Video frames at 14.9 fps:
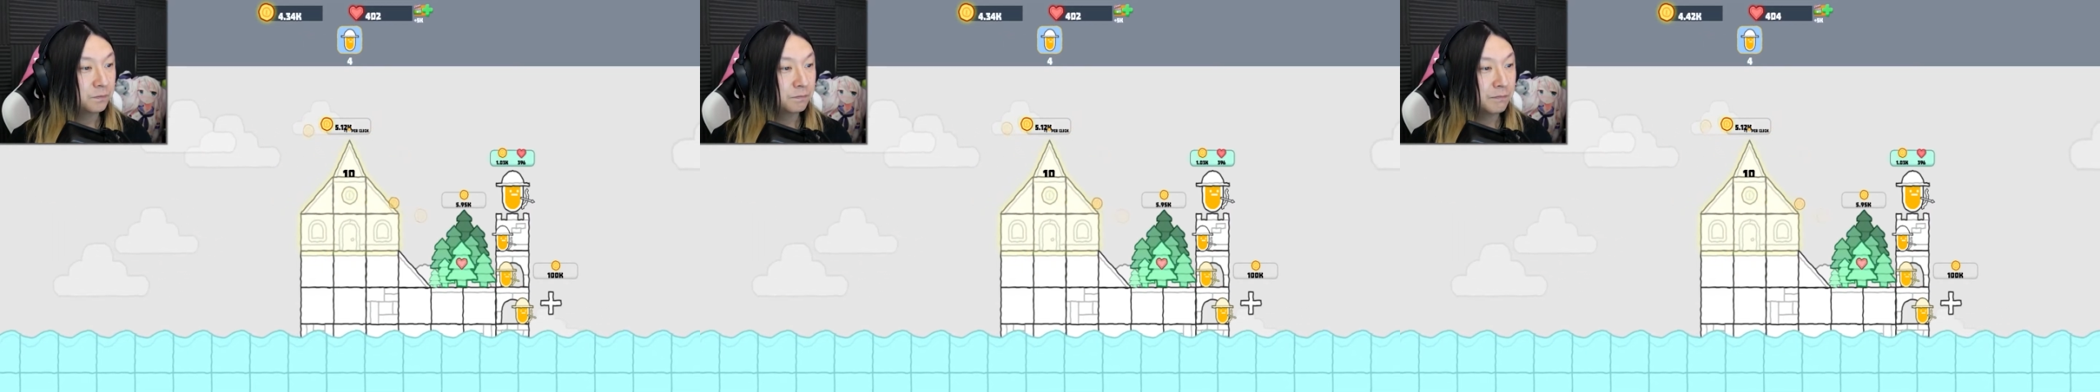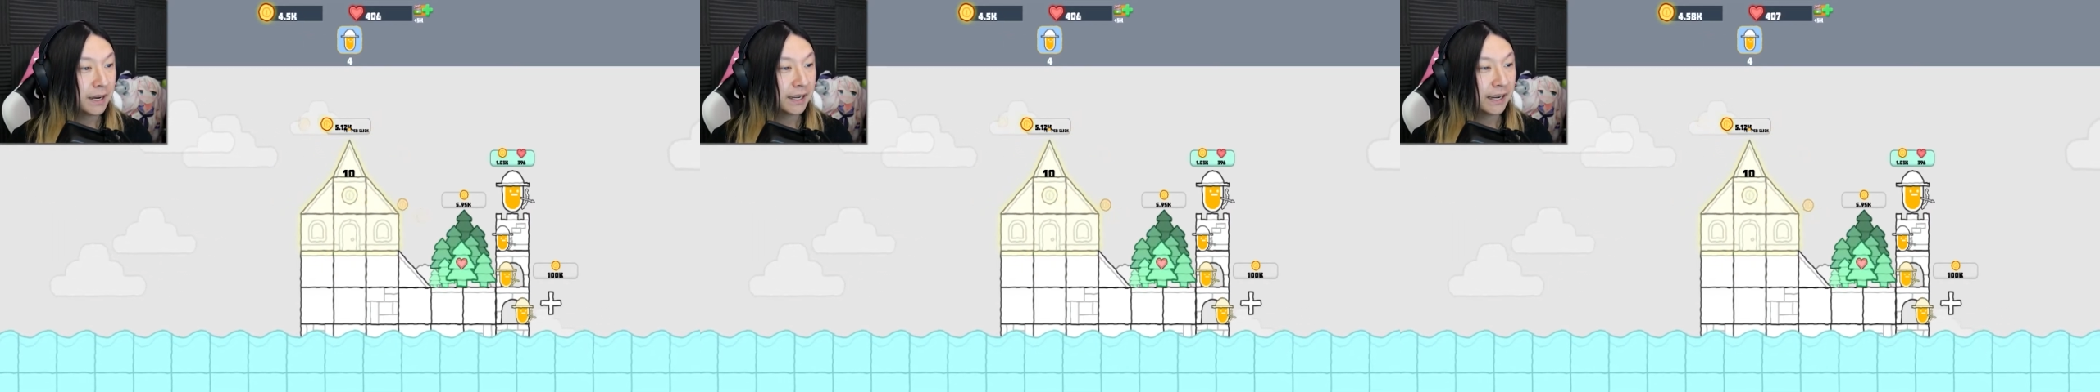
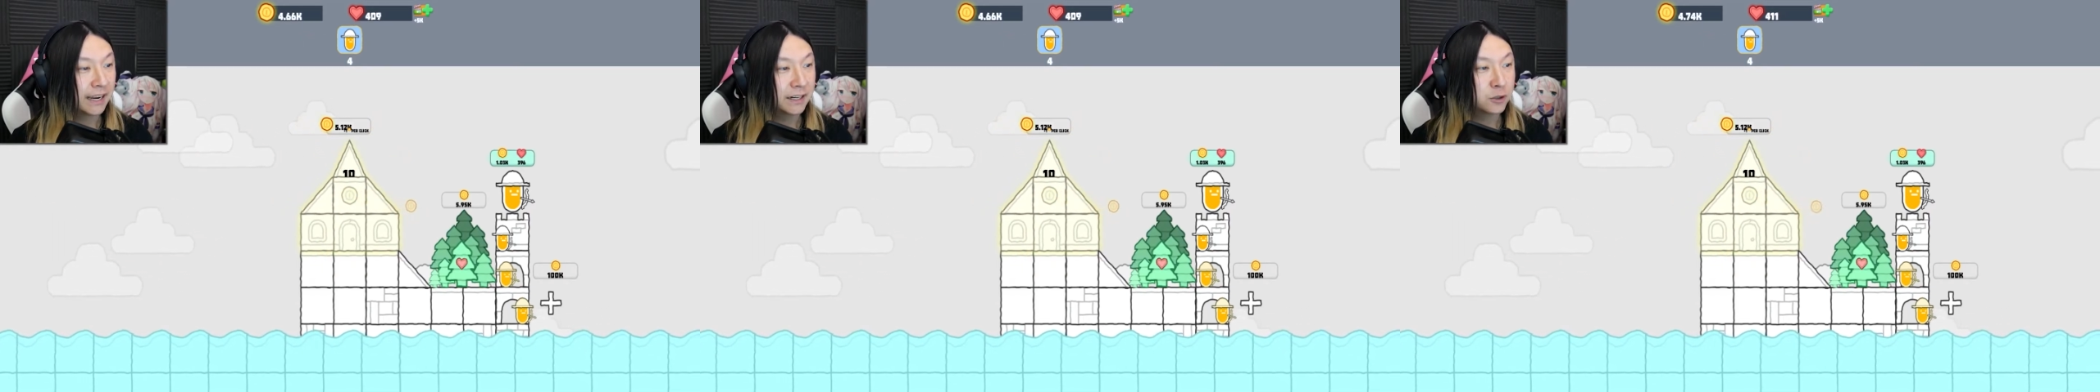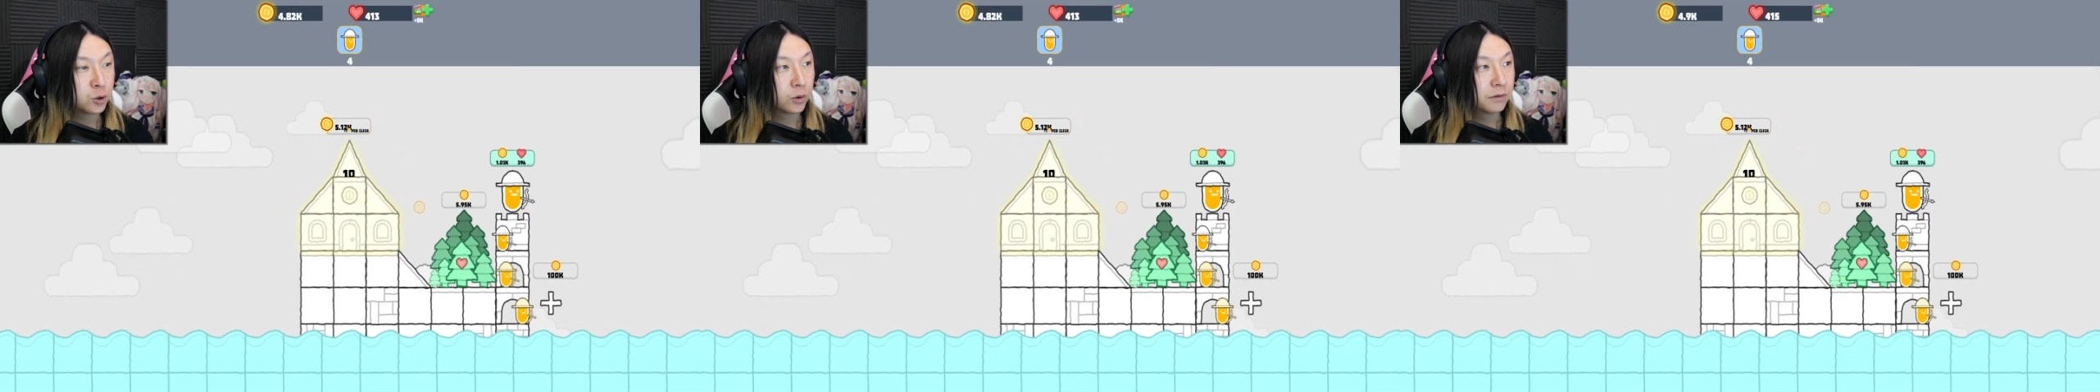making
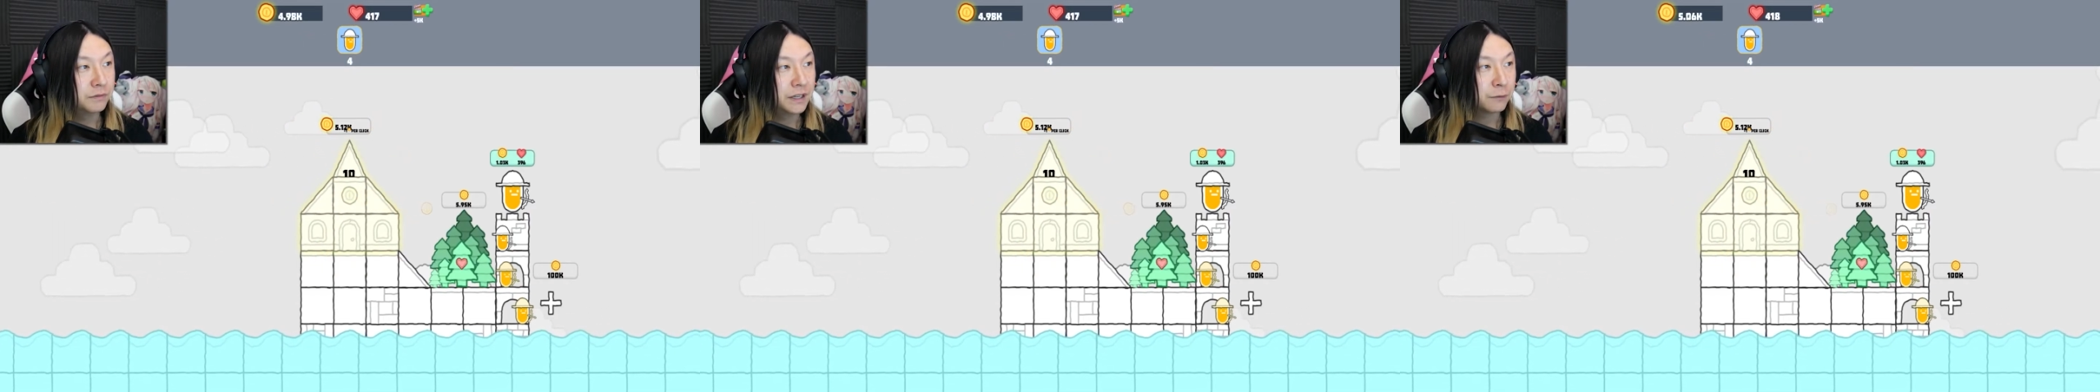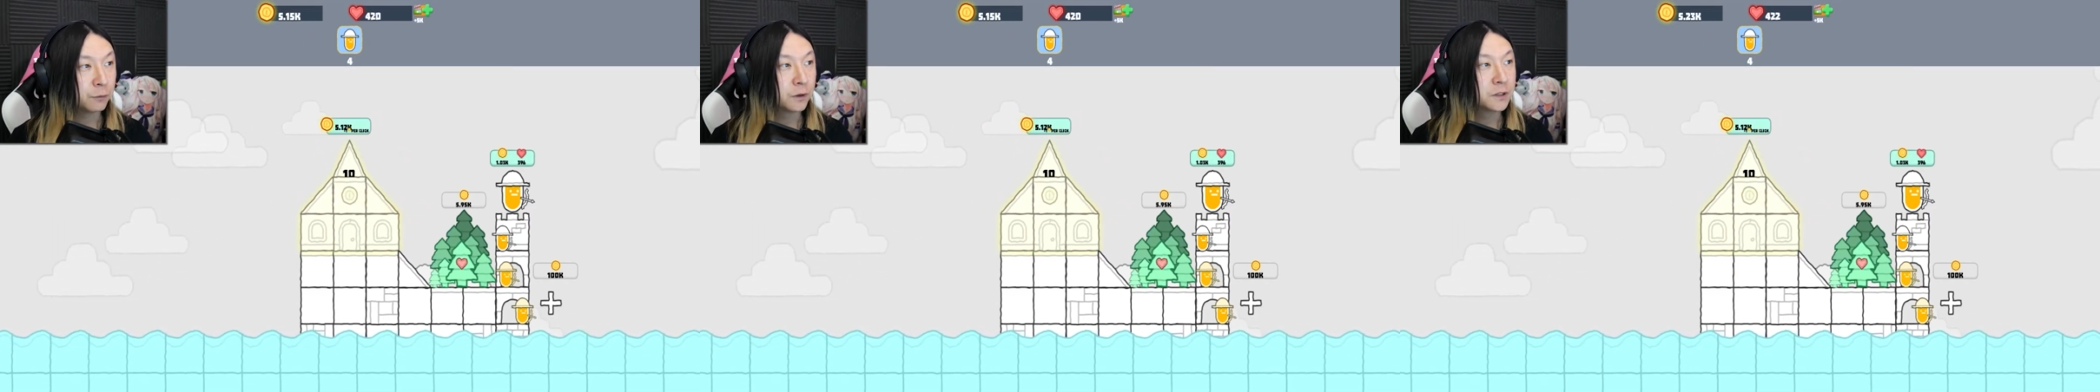any sort of
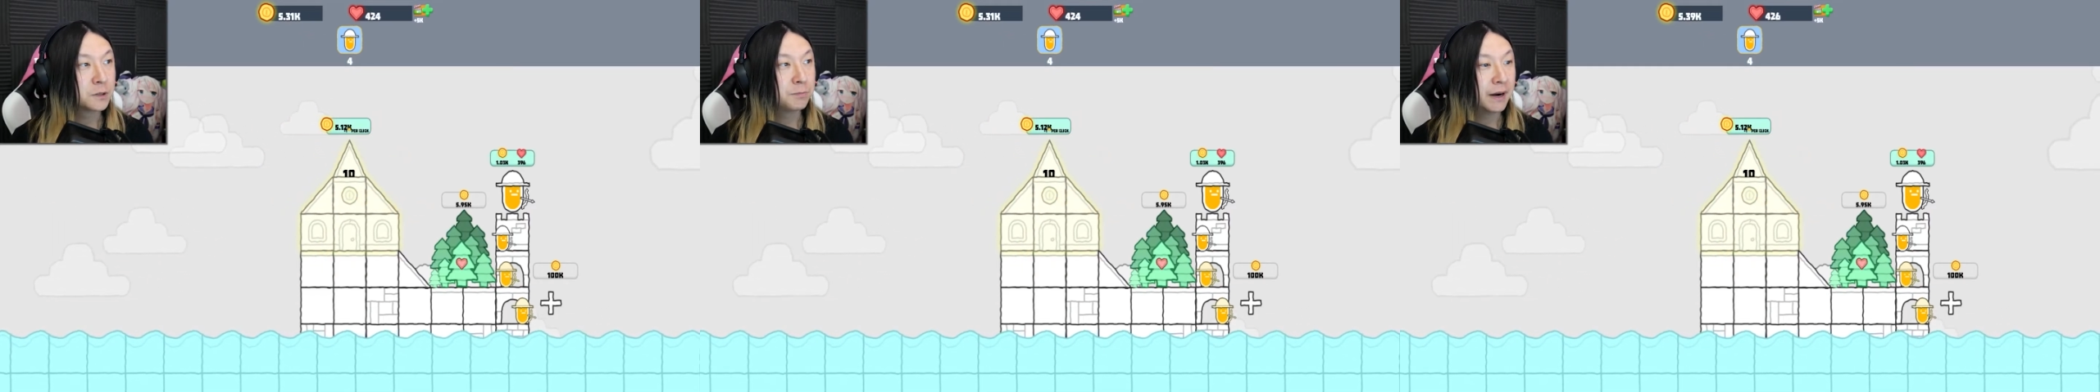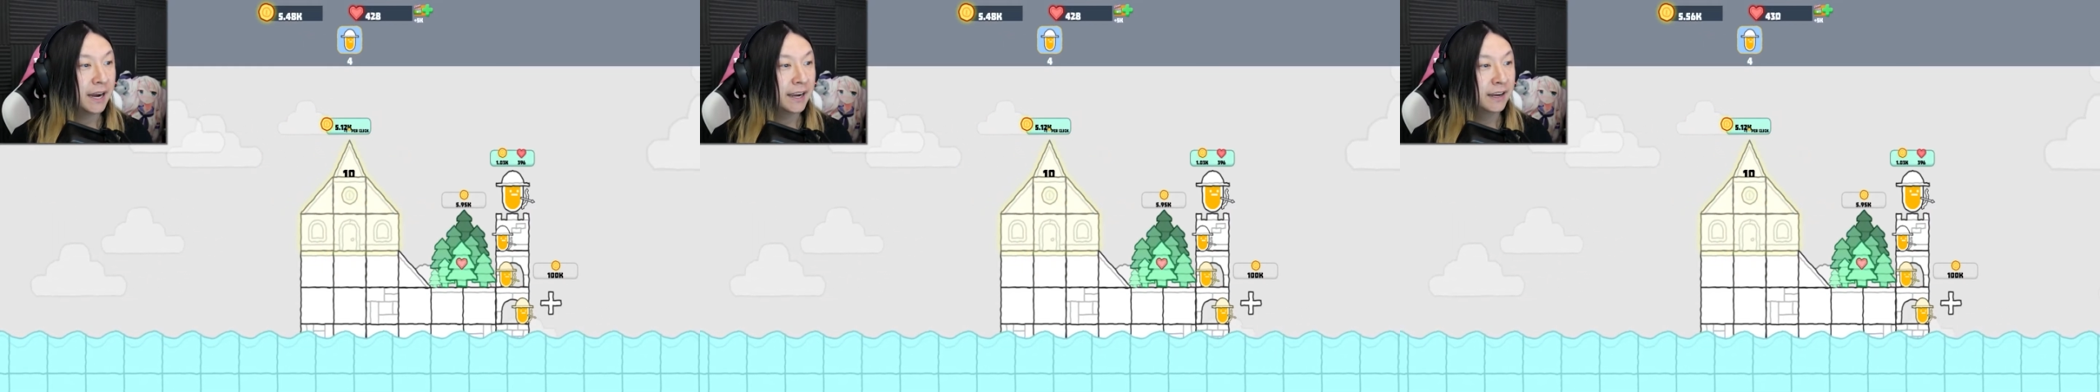difference by